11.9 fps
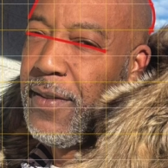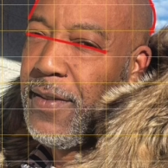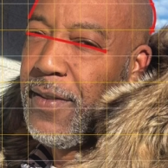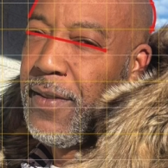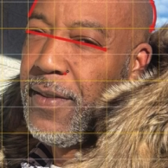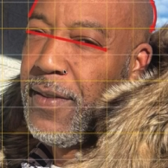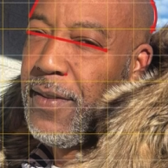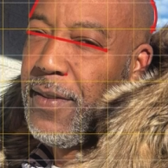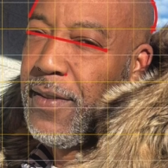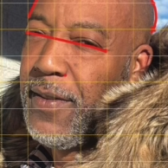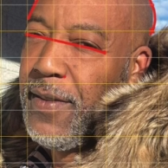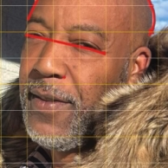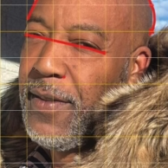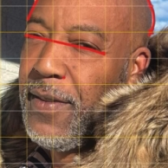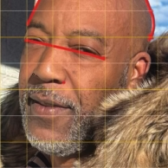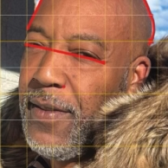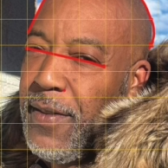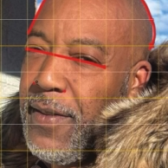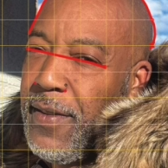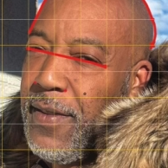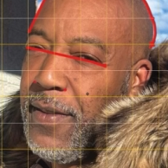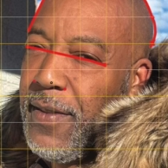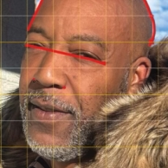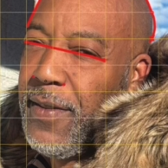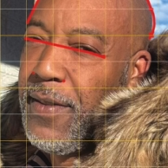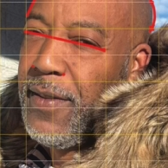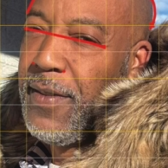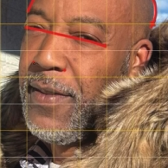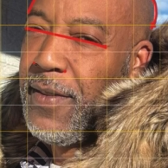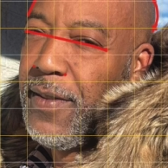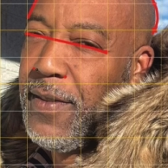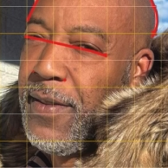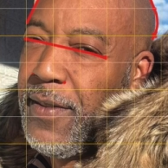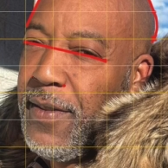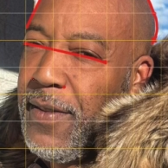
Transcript: So if you kind of find those 2 points